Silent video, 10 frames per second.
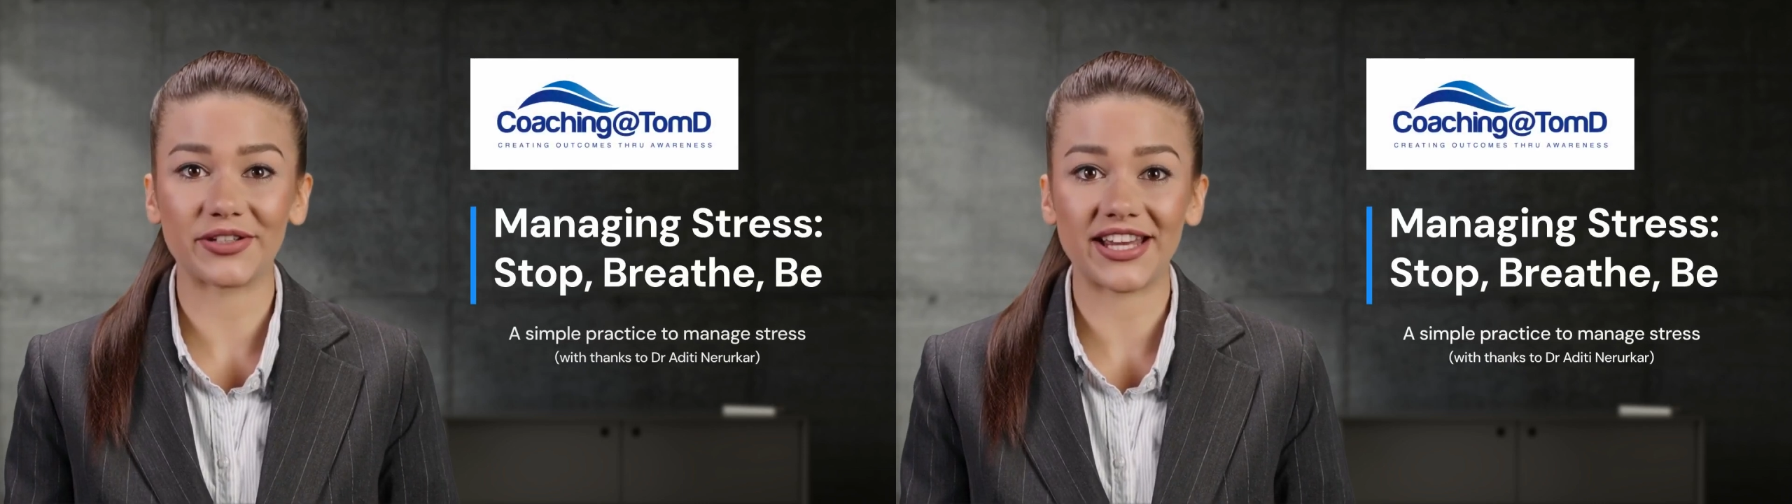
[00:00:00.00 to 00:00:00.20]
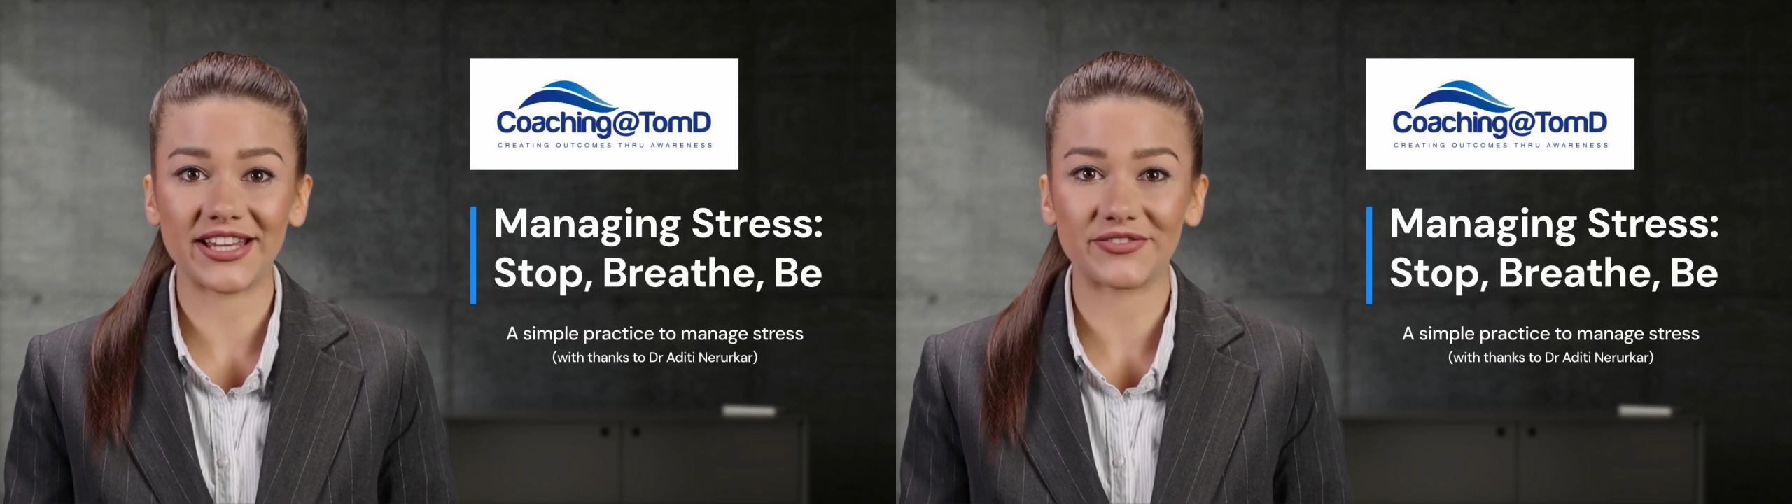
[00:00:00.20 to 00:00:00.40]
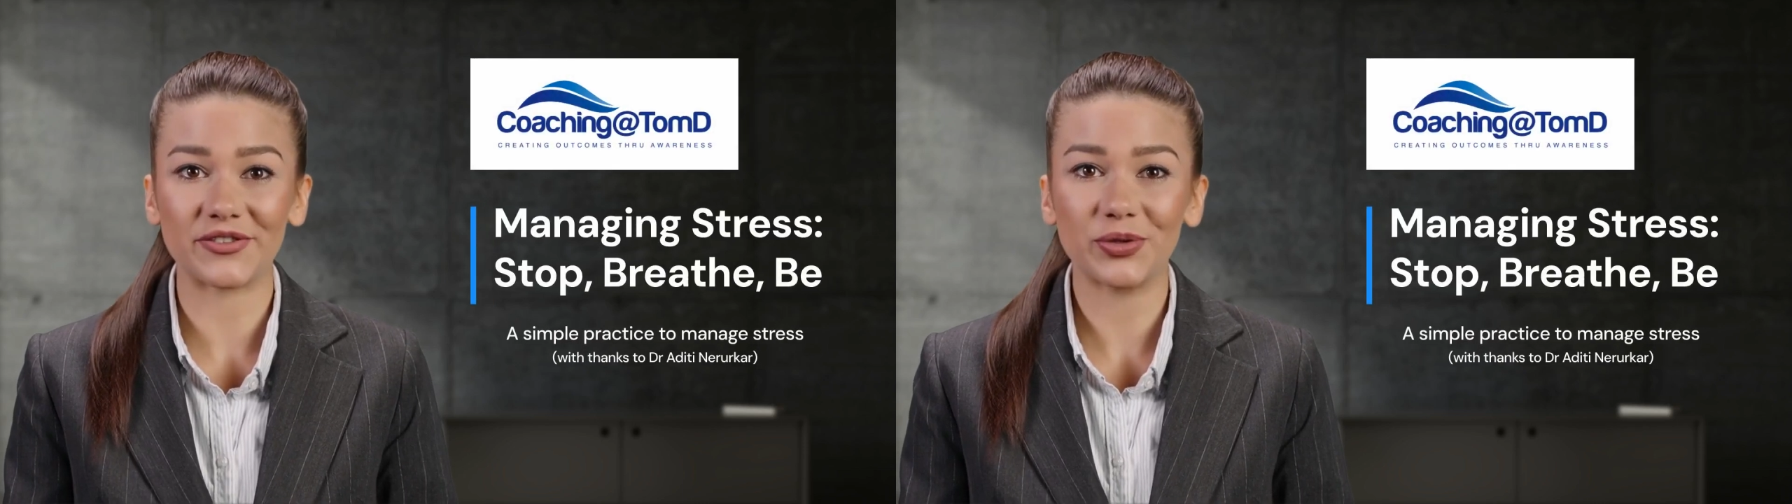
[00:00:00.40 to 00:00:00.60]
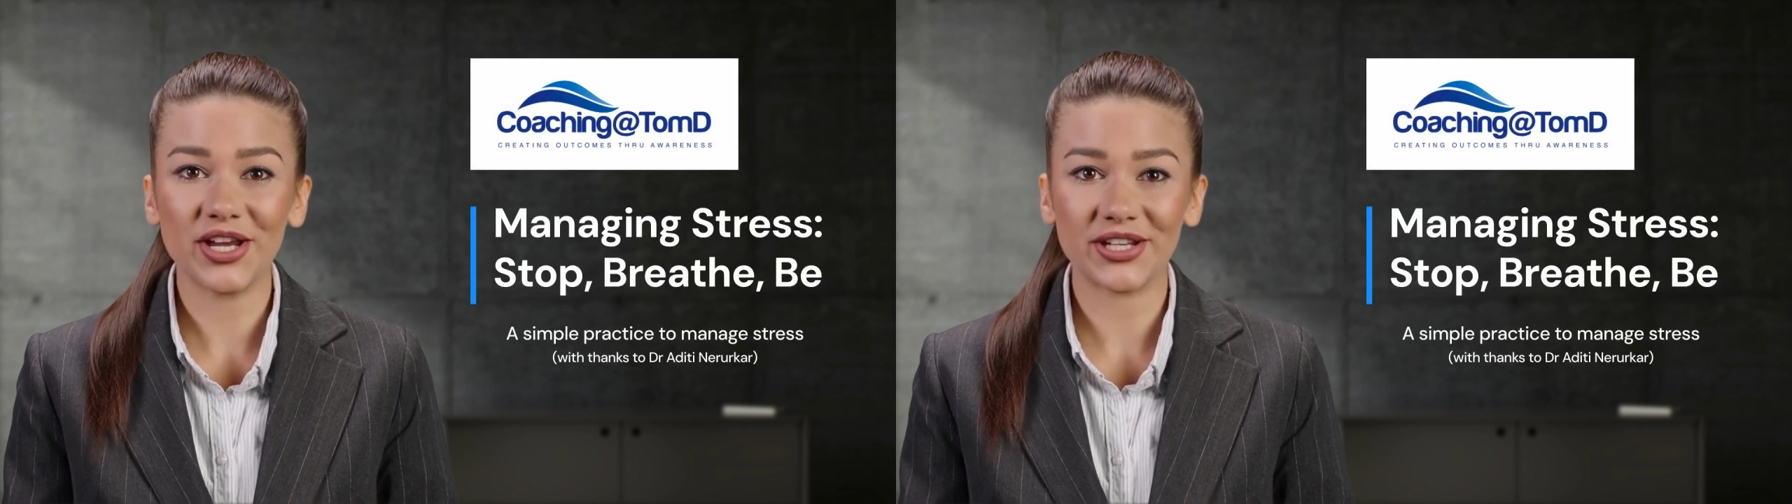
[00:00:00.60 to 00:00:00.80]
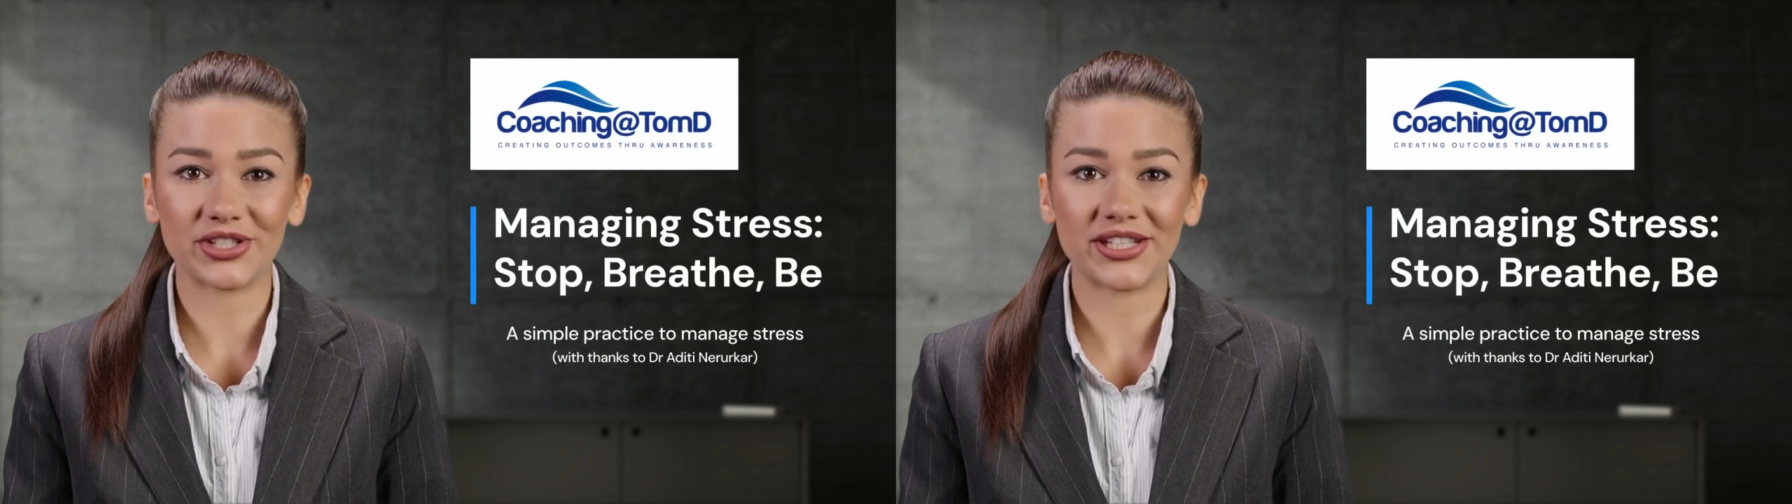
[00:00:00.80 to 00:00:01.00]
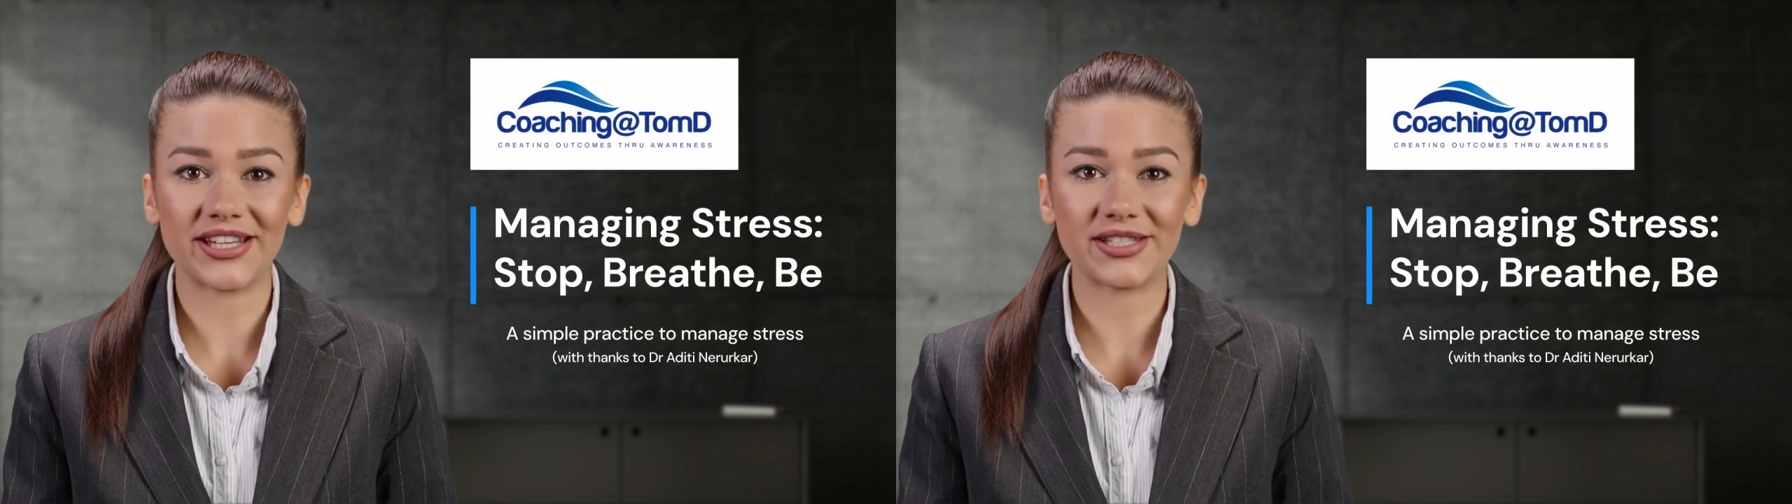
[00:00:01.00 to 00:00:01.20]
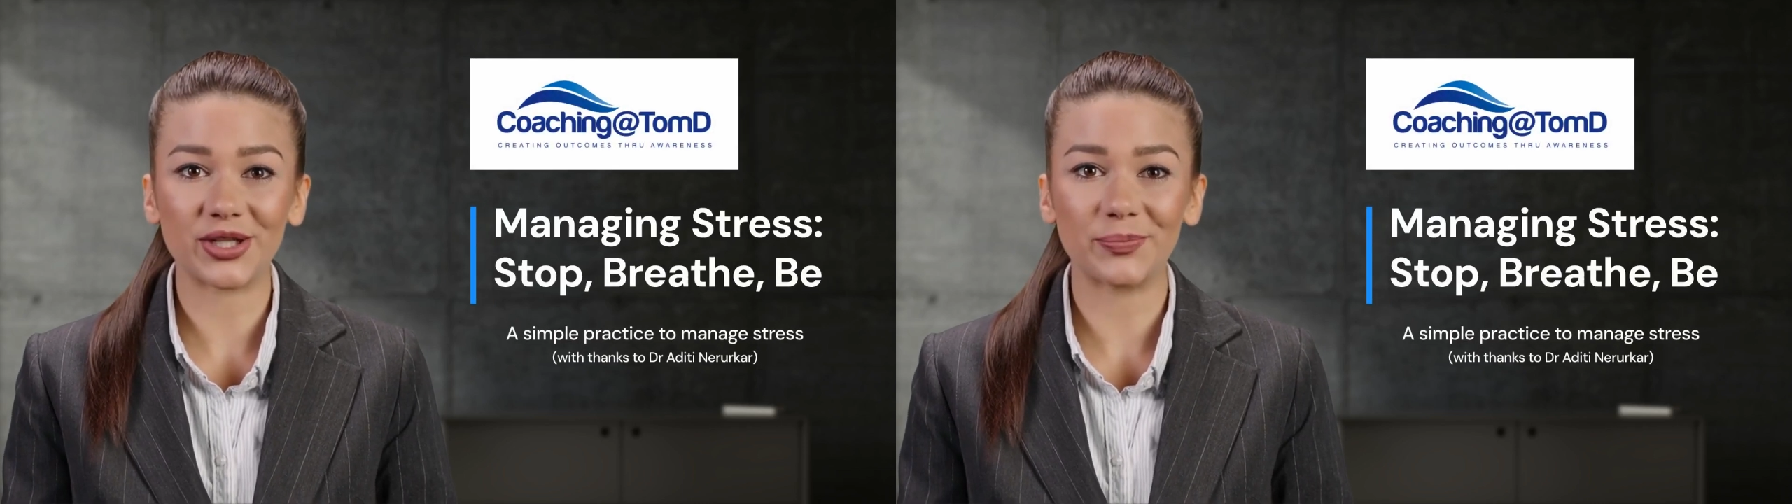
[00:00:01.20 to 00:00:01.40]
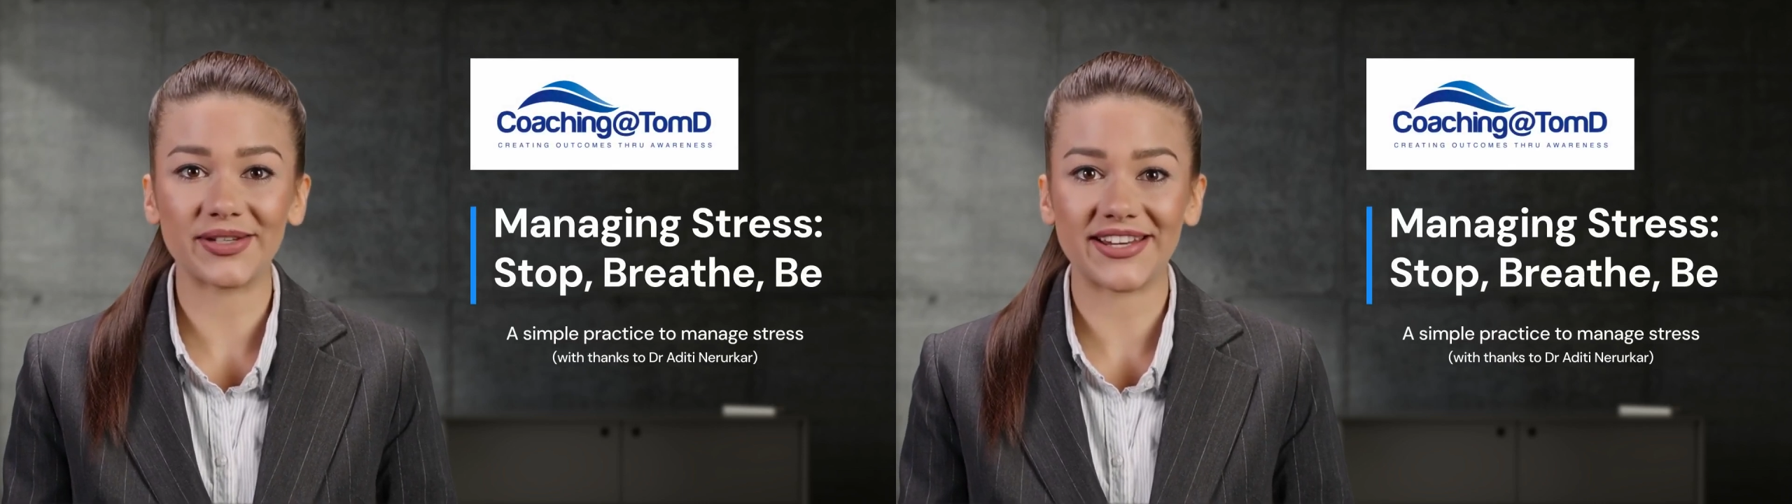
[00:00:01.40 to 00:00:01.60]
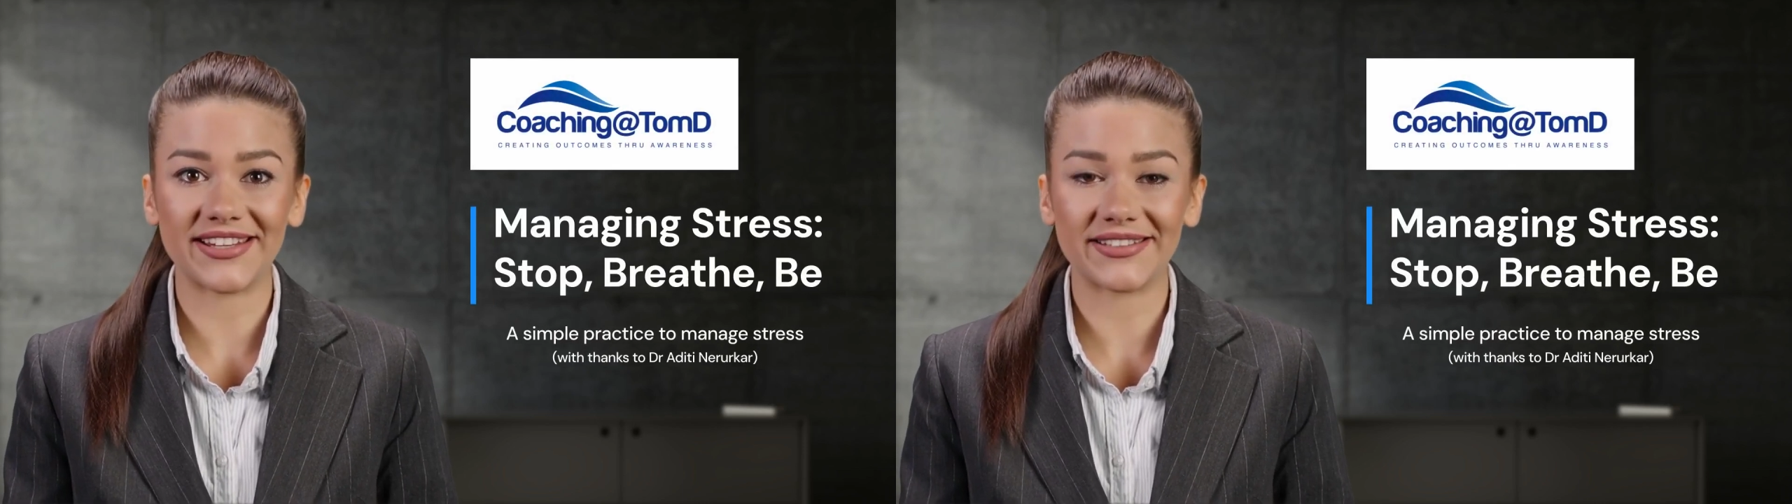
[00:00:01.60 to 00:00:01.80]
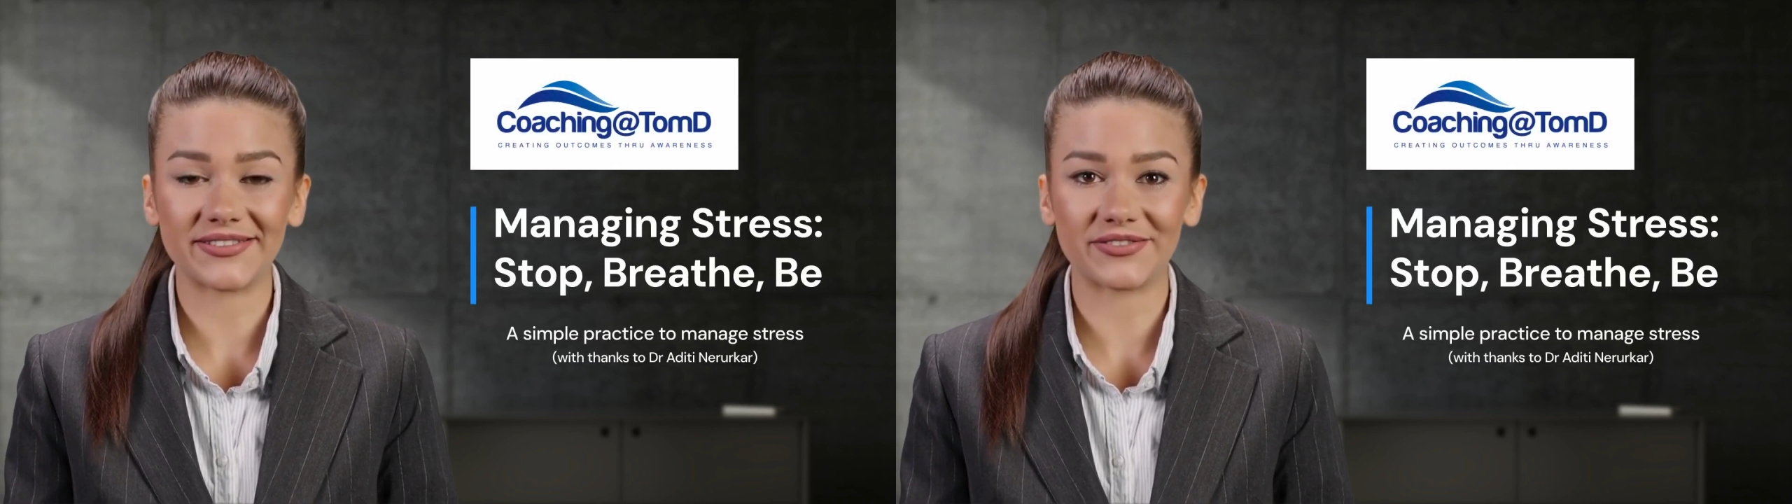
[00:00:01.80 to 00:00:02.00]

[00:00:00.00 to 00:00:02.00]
again from Coaching at Tom D.